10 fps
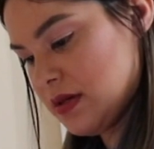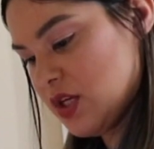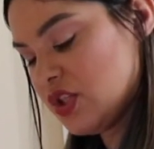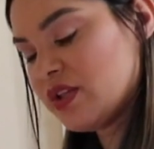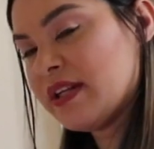
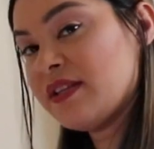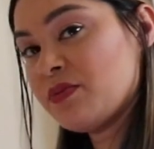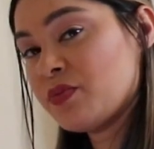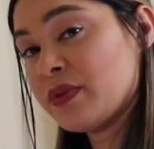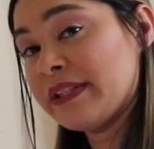So that is
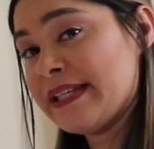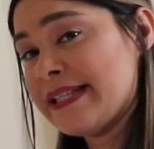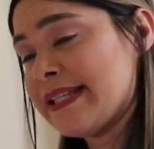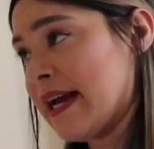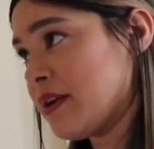really
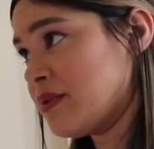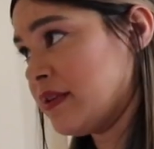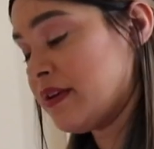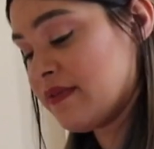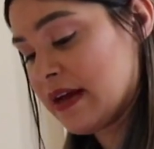easy
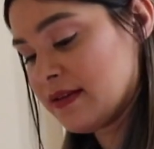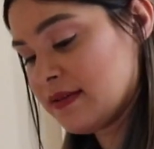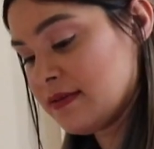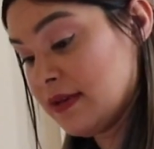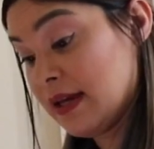actually, if
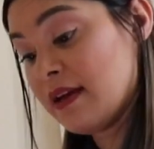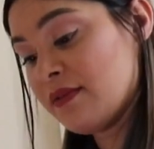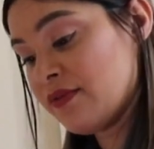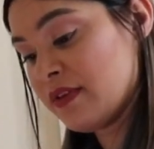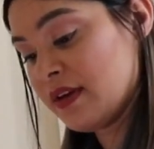that's
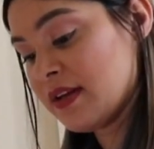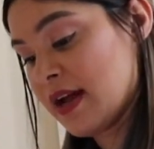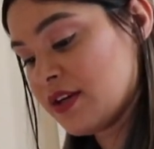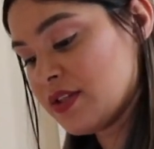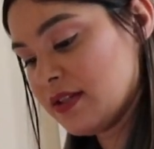it for the
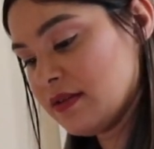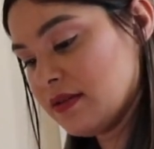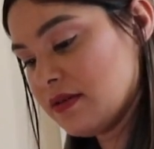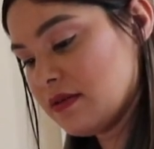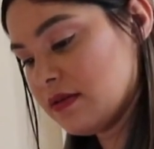connection.
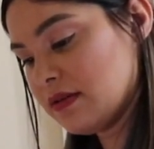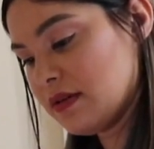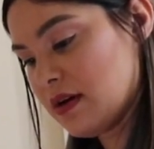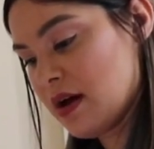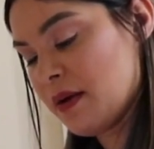
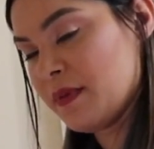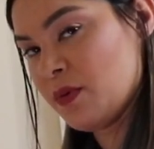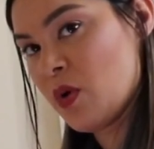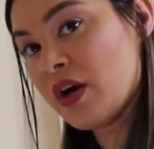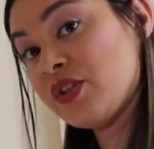It
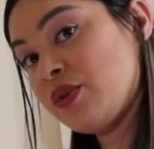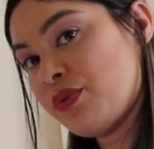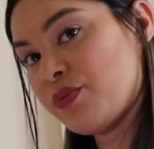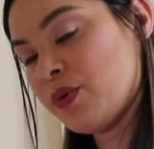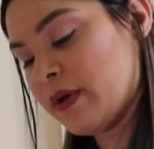walks you
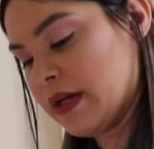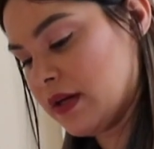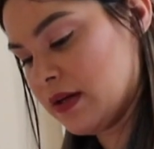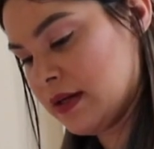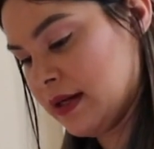through
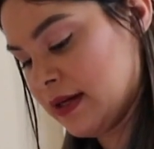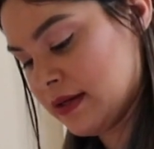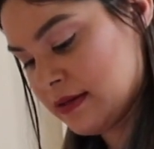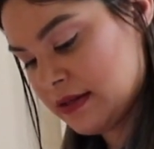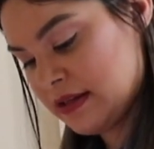it
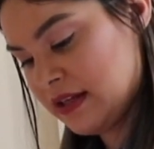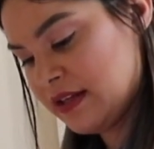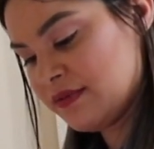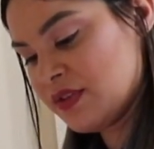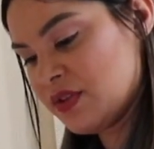and it
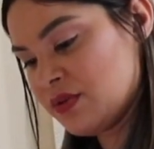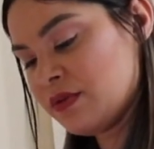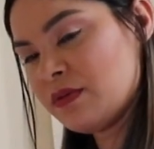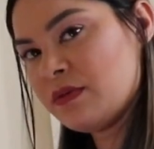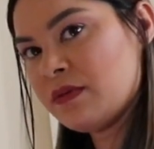gives
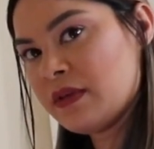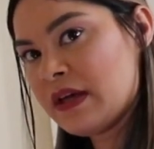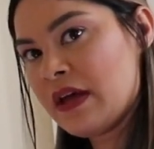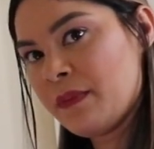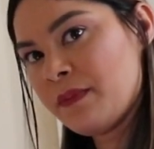you the
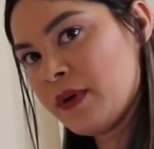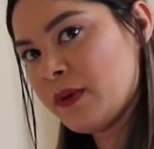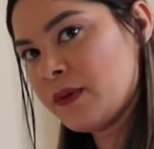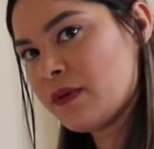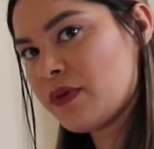help
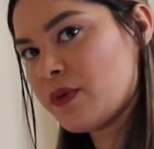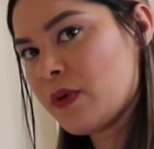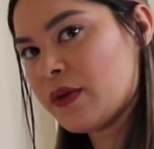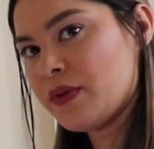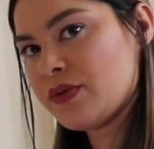mode
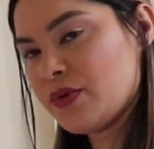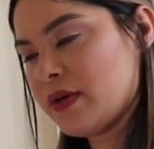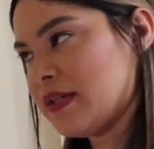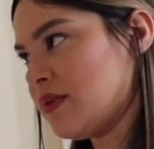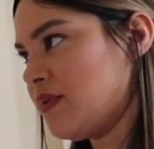throughout the
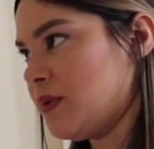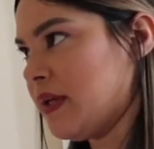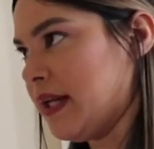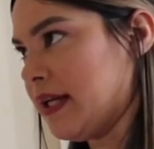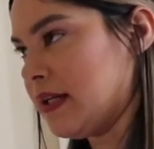screens if you
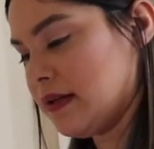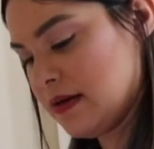need it.